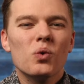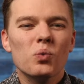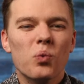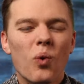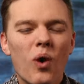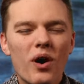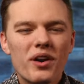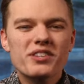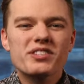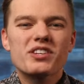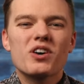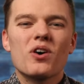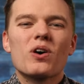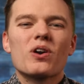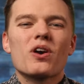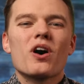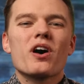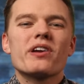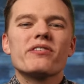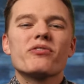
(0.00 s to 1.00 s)
What is
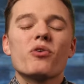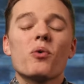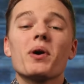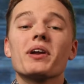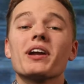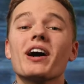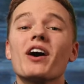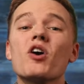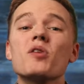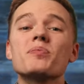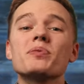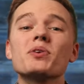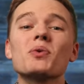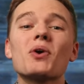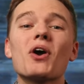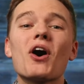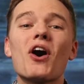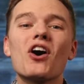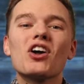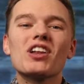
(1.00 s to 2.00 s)
going on, everyone? I hope you
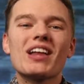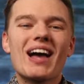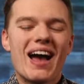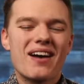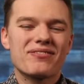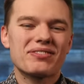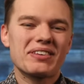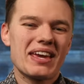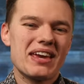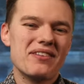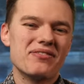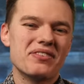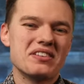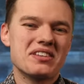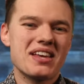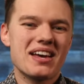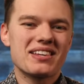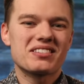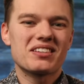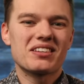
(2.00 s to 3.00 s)
are all having a
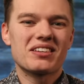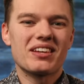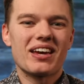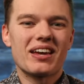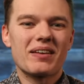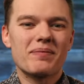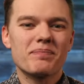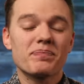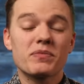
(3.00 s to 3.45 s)
fantastic day.